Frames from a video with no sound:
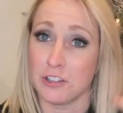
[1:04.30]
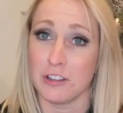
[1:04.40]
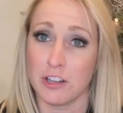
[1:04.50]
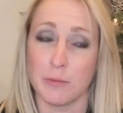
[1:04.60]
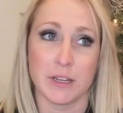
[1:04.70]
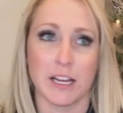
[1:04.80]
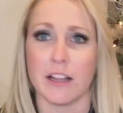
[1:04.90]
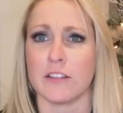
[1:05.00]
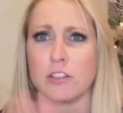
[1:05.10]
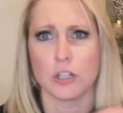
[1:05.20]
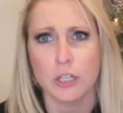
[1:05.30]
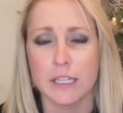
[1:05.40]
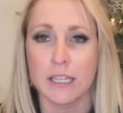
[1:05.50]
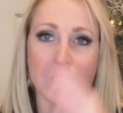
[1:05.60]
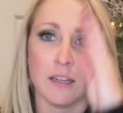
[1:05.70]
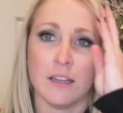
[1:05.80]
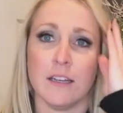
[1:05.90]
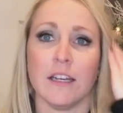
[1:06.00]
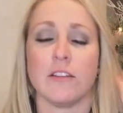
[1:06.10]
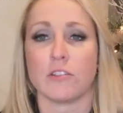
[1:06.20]
a little bit and got like the turkey
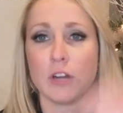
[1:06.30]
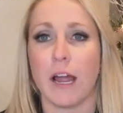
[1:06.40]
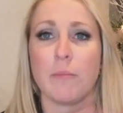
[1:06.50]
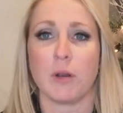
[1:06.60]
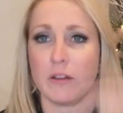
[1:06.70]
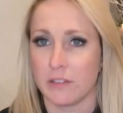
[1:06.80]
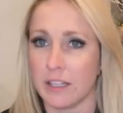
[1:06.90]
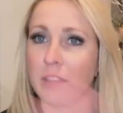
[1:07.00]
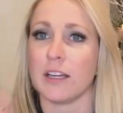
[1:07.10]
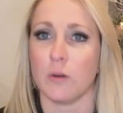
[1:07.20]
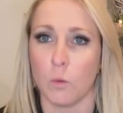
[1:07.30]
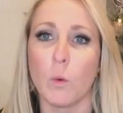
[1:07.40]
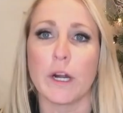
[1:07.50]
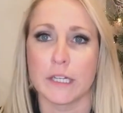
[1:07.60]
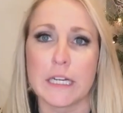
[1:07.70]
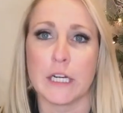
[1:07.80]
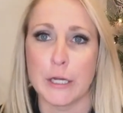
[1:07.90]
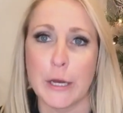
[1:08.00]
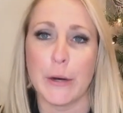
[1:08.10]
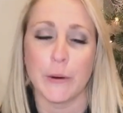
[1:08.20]
and the I put everything like where it needed to
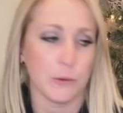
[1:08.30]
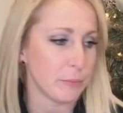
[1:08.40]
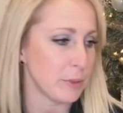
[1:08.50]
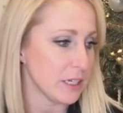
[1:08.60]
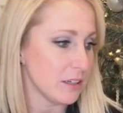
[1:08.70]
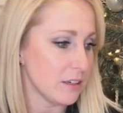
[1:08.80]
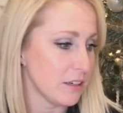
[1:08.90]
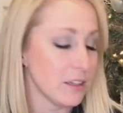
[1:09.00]
go, but